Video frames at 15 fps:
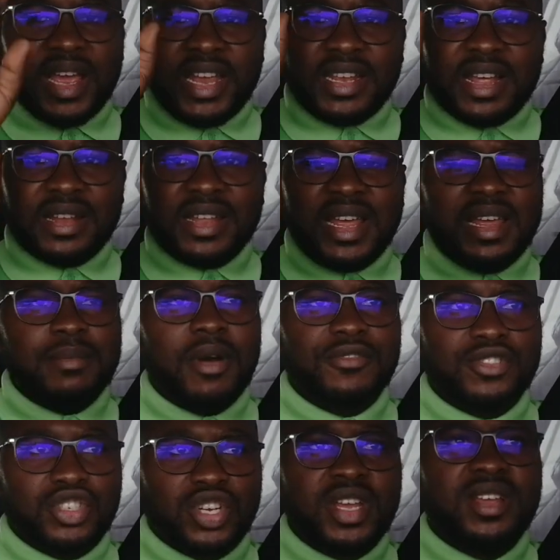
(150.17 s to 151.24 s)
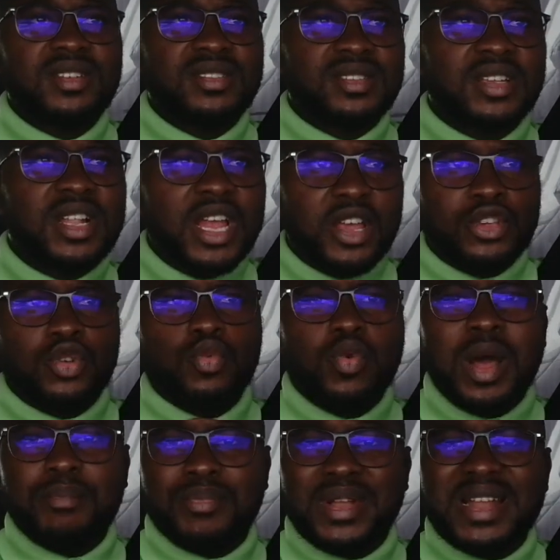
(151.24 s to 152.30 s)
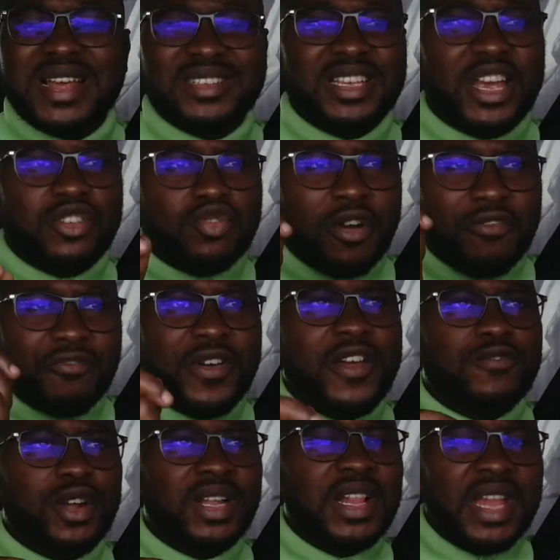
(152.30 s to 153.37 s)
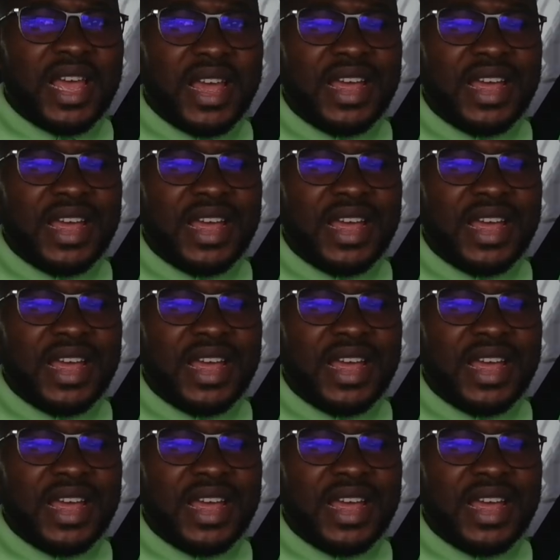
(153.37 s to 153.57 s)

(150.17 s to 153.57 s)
In the name of Jesus, you are blessed and you are favored.